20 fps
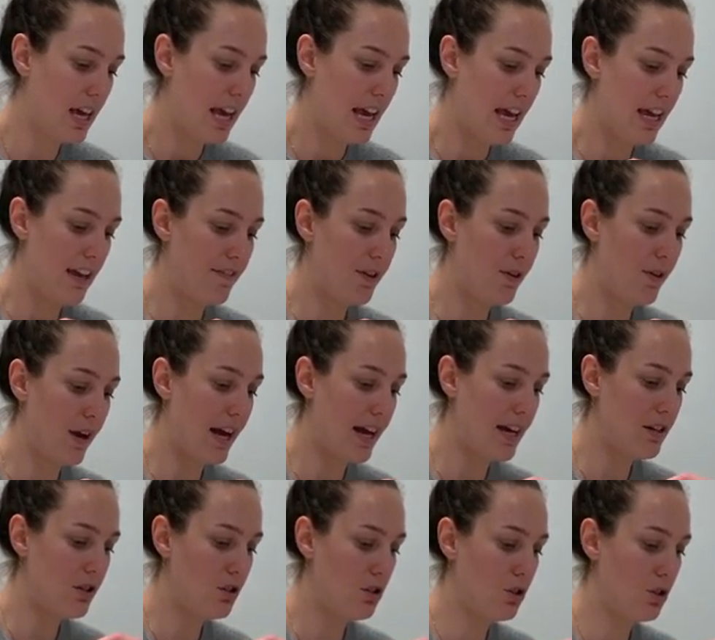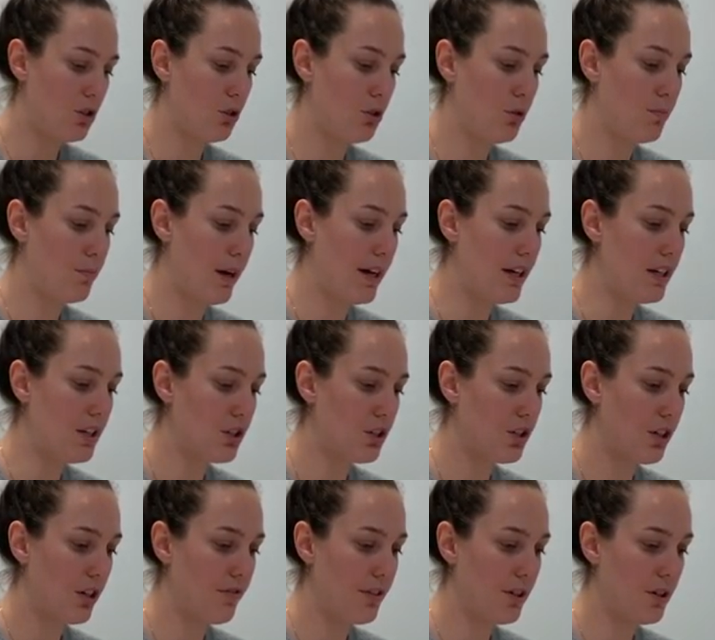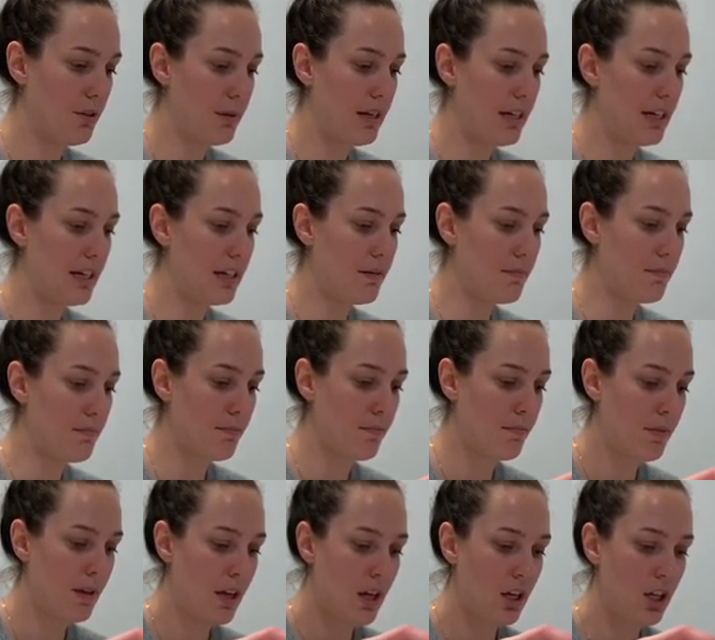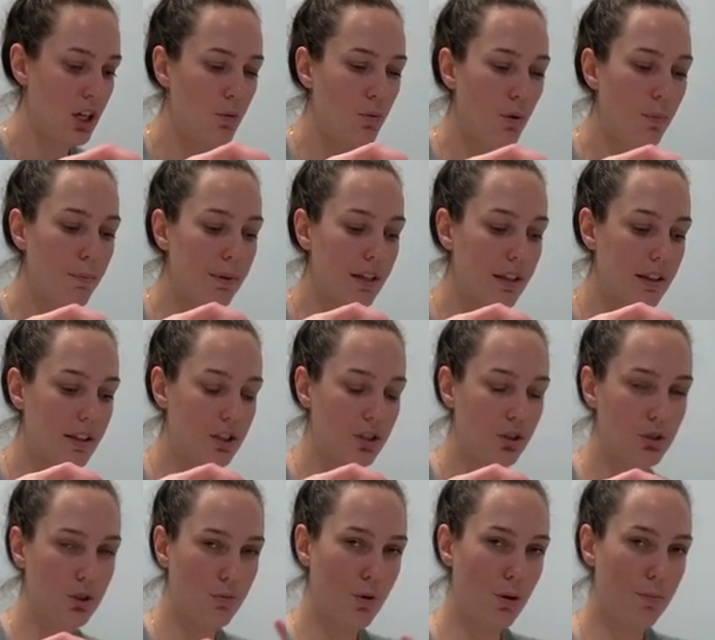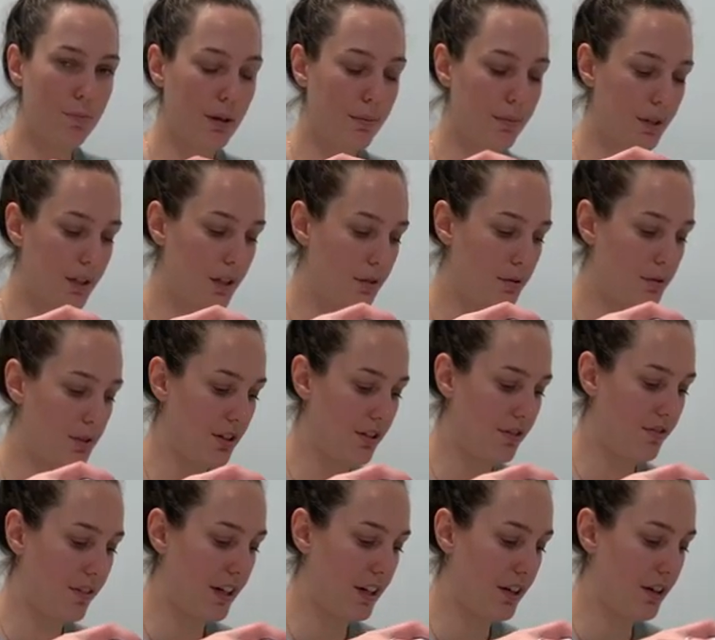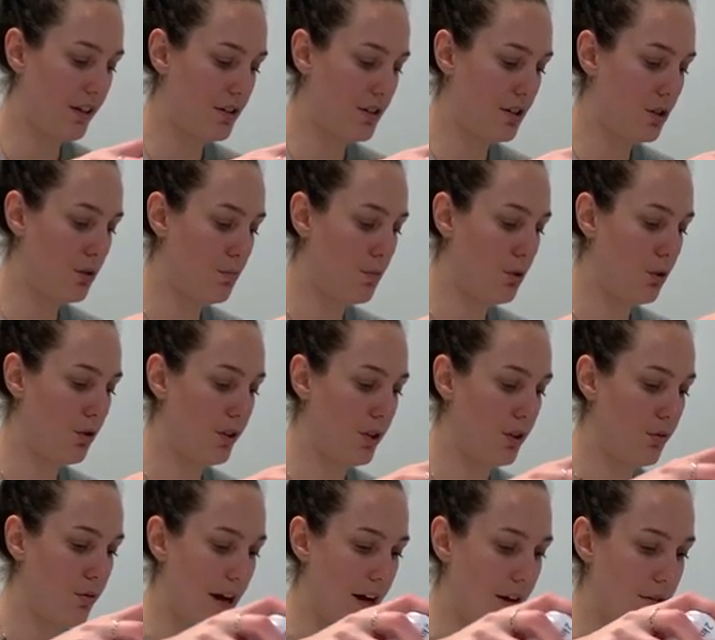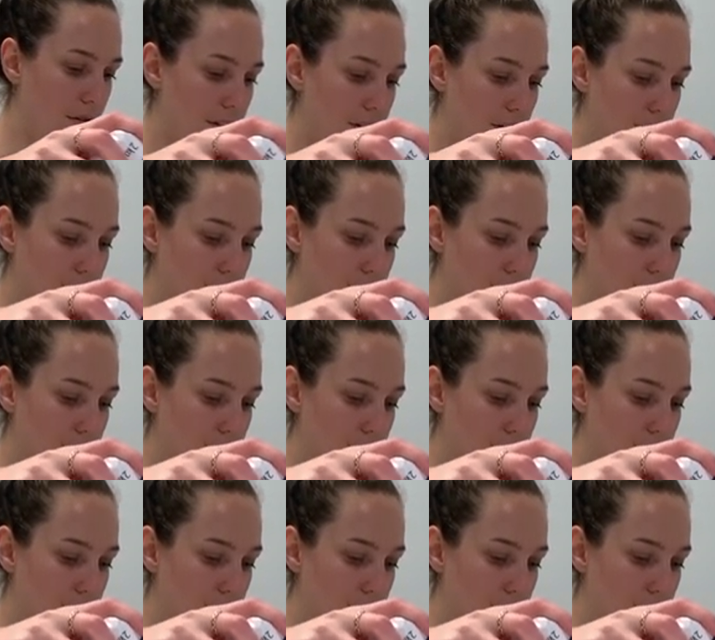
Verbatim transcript: If you add too much of your medium, you won't be, the children won't be able to use their fingers to move it around as